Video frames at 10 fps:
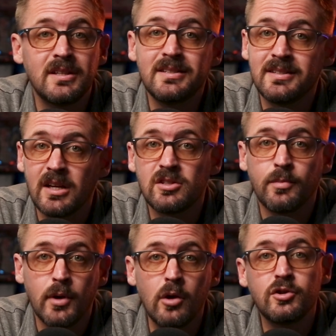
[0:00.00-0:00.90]
these 6
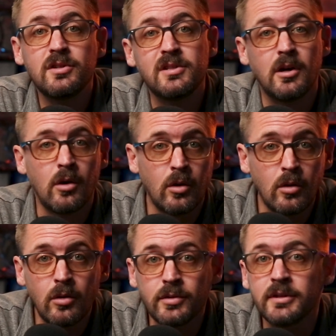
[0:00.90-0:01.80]
approaches and a
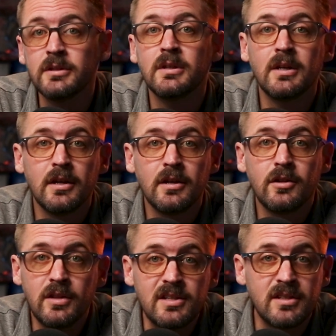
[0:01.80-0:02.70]
hold,
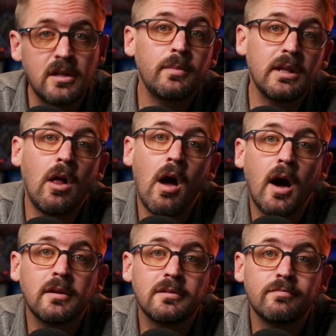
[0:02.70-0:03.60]
these need to be
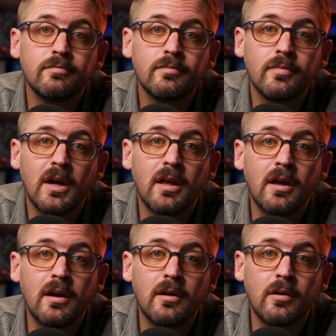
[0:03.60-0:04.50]
logged
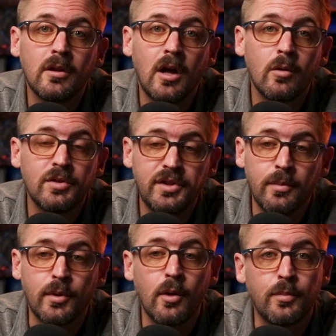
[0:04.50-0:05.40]
along with the
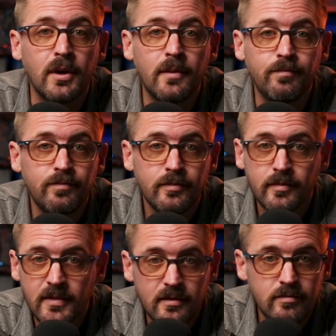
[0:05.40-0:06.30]
appropriate
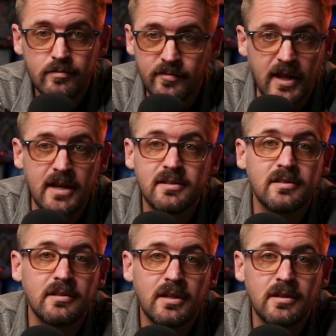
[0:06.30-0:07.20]
flights
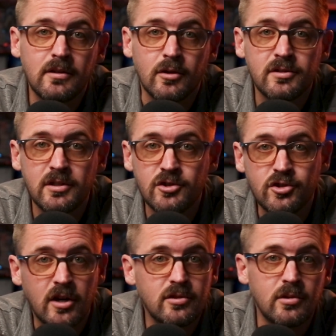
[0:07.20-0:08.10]
and of course the
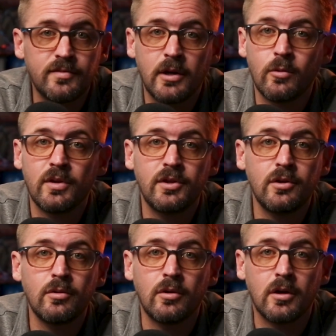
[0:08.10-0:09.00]
instructor if they're with
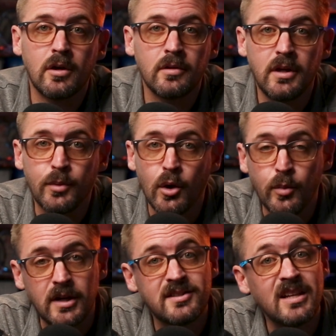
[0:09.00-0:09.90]
you, or the
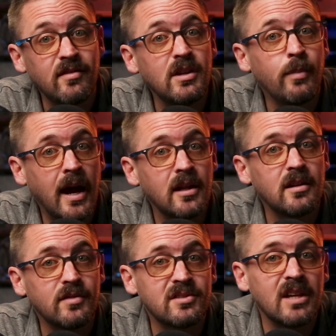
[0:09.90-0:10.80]
appropriate safety pilot.
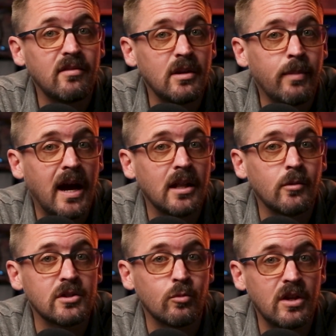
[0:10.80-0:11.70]
If the safety pilot
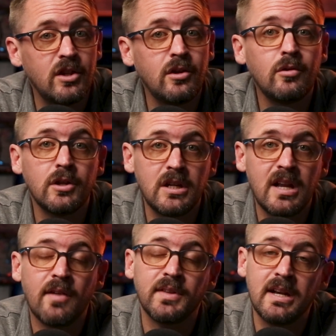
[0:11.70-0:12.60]
was with you, you need
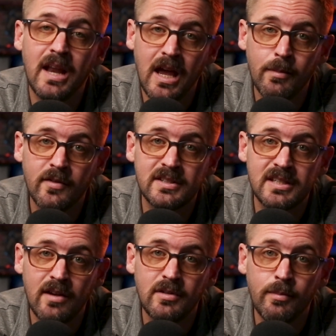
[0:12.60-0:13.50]
to have the name of a
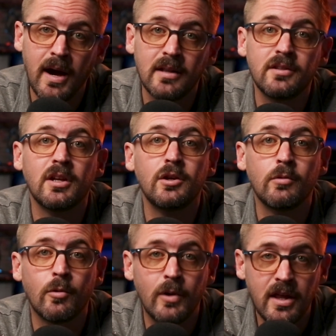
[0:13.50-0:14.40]
safety pilot that you
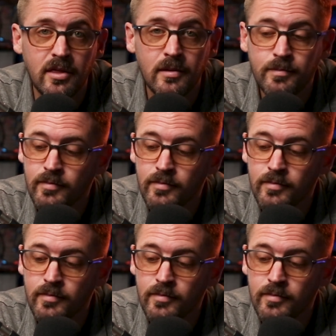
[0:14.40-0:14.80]
were with.